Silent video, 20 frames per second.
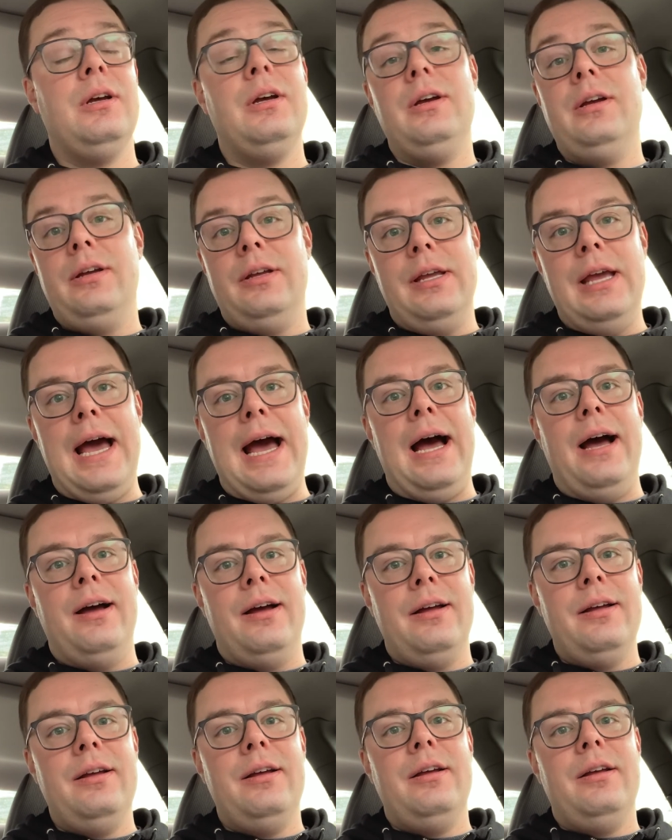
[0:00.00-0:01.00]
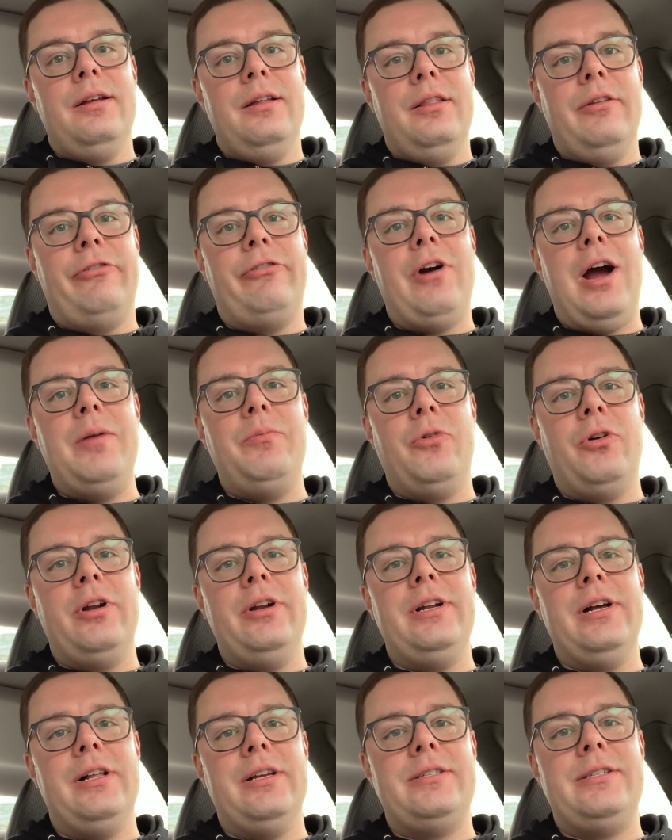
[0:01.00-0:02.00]
Yeah, the fried
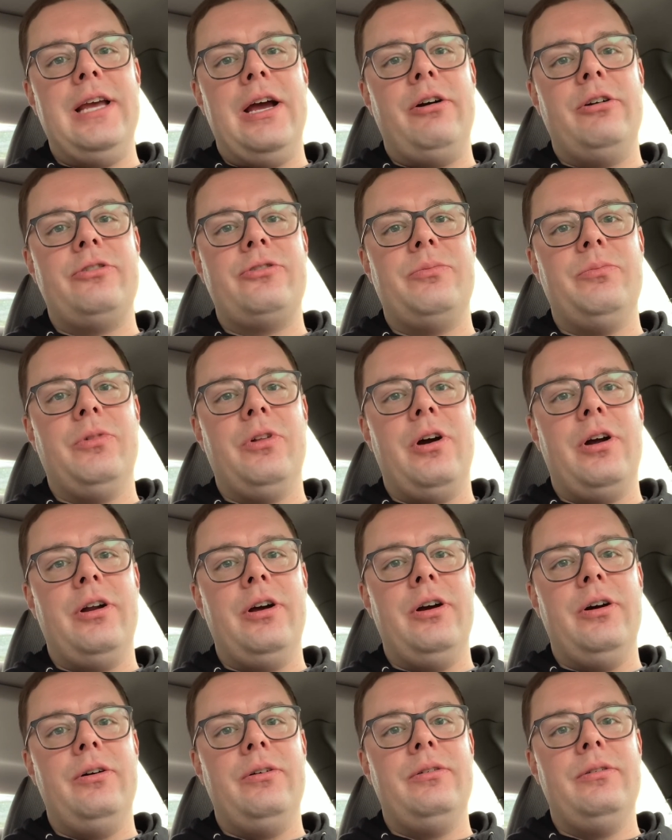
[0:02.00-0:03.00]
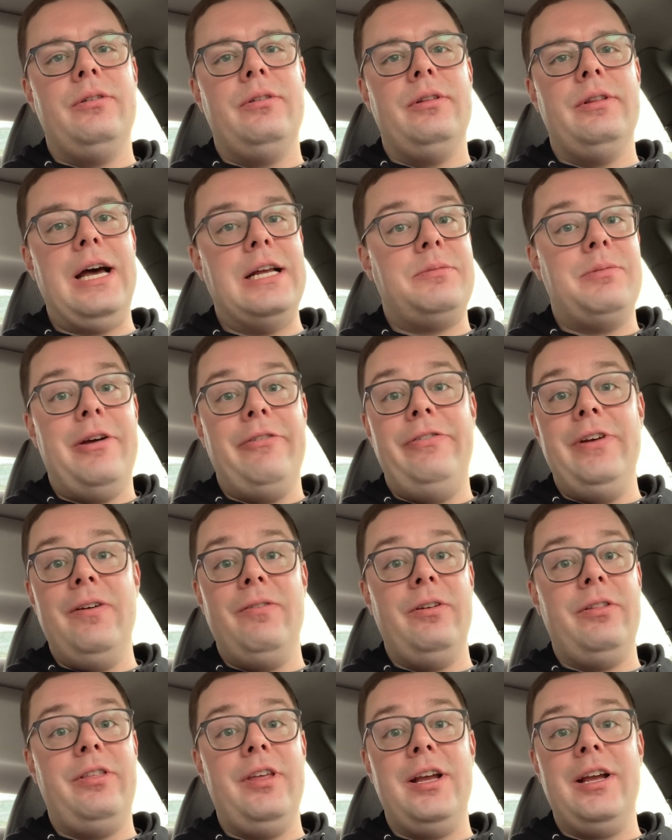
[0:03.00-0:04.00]
mortadella sandwich from Lardo, that's my
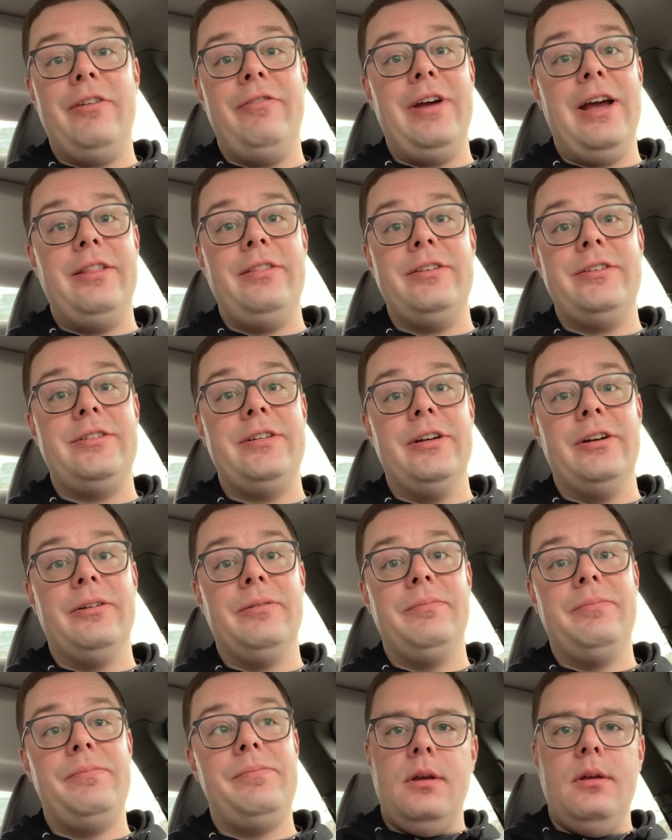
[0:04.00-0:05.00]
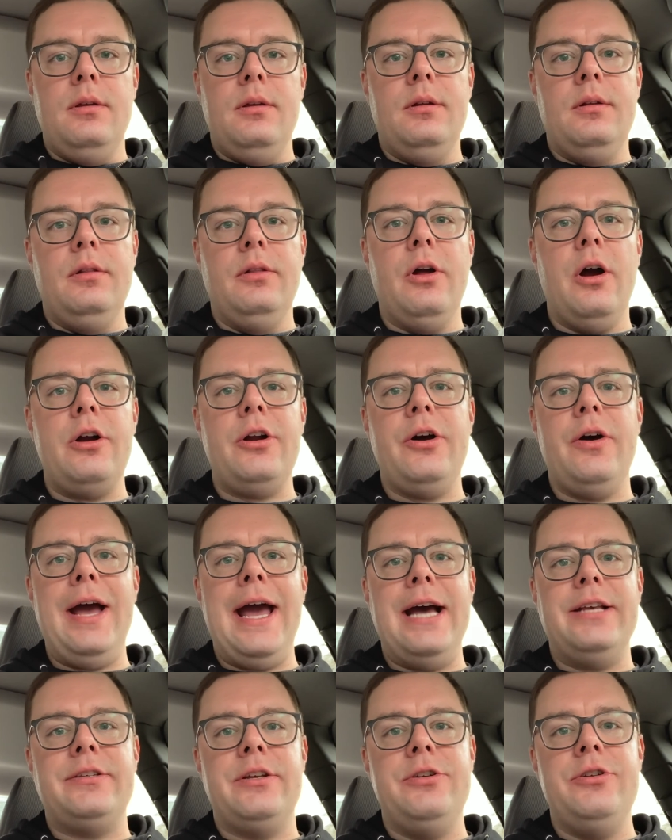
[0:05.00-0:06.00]
favorite thing I've had this year. Lardo
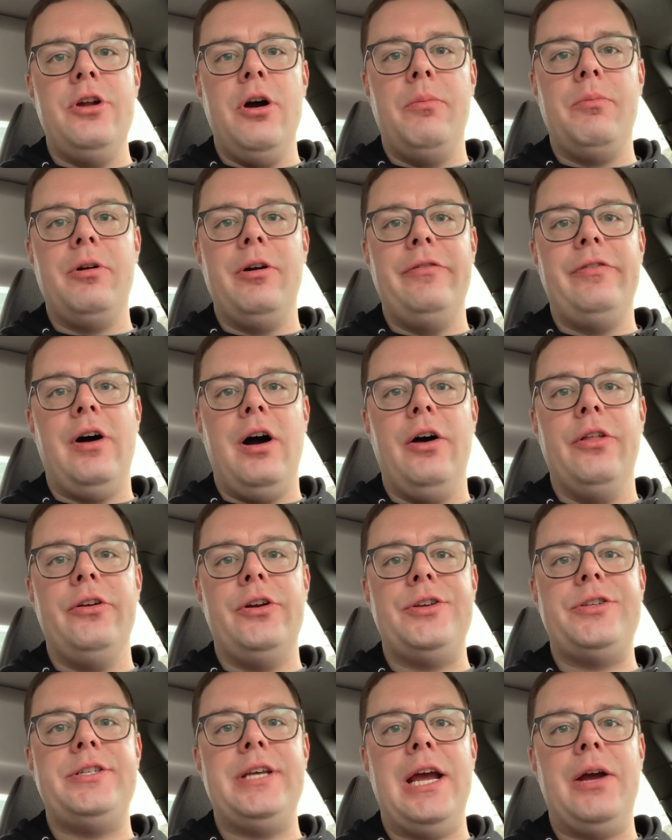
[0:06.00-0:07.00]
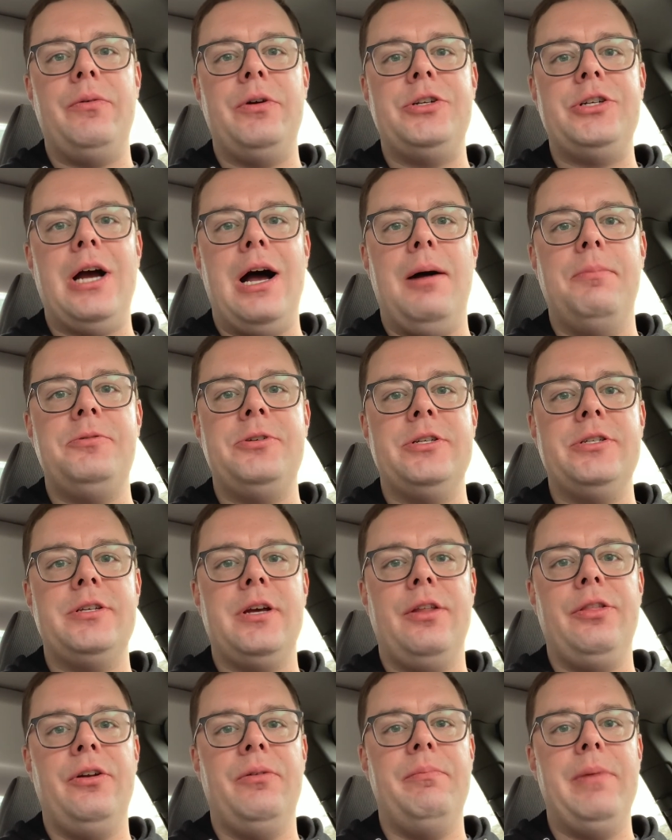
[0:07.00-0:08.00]
has a number of other sandwich options
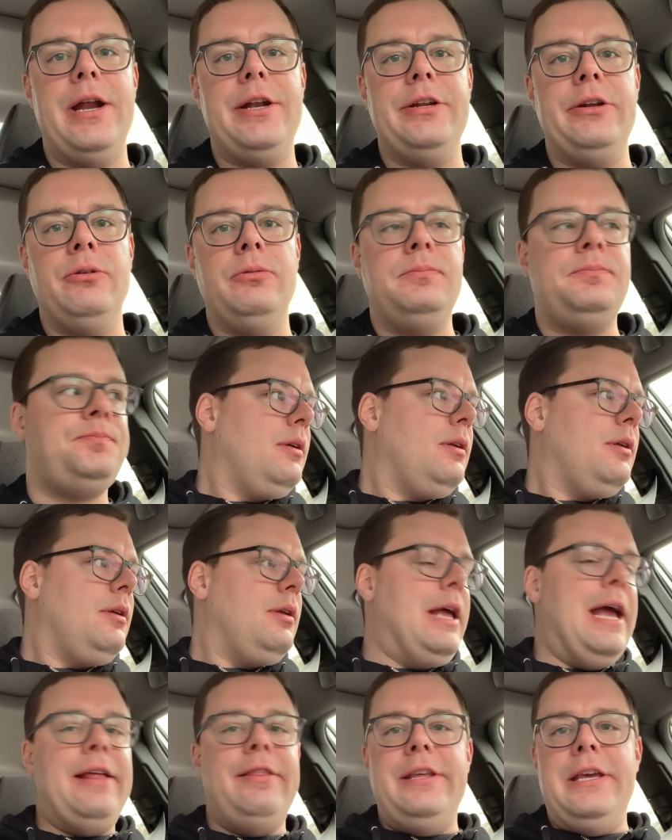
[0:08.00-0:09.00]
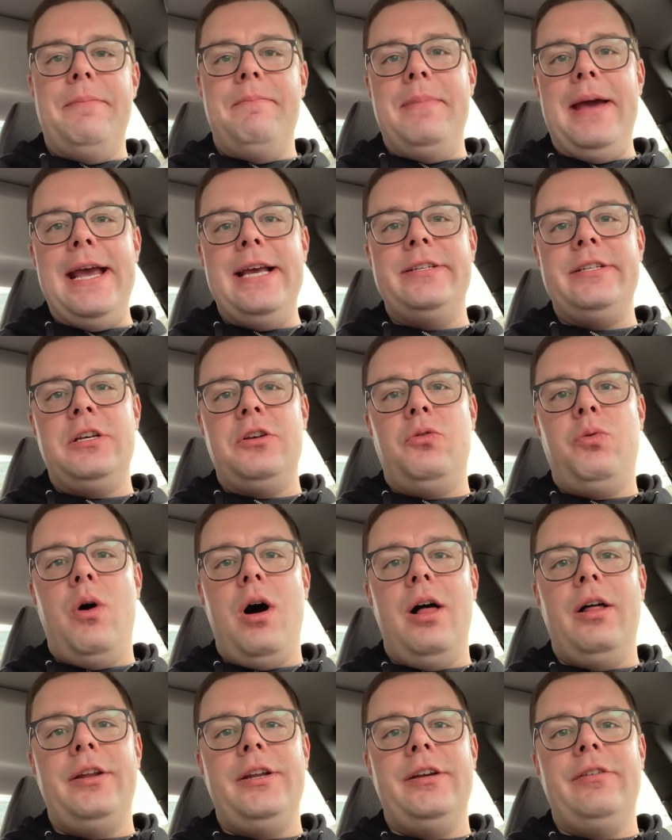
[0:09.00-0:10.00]
on their menu, and the amazing
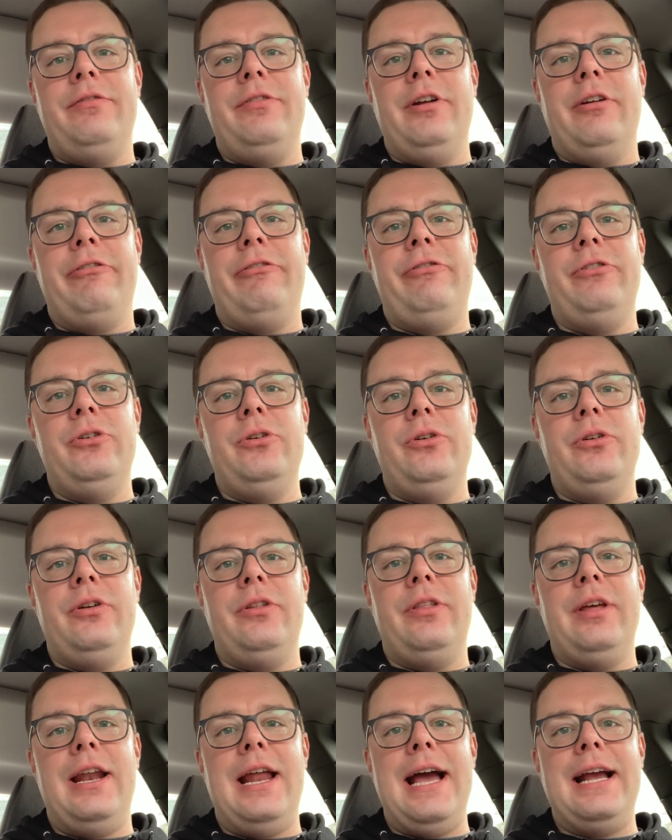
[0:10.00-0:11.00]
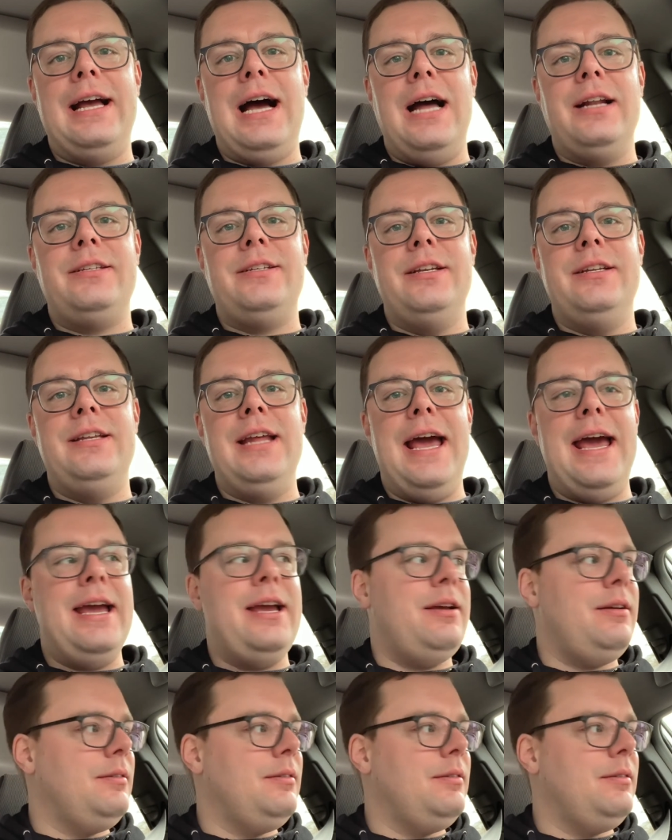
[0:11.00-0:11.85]
quality of their food that I got today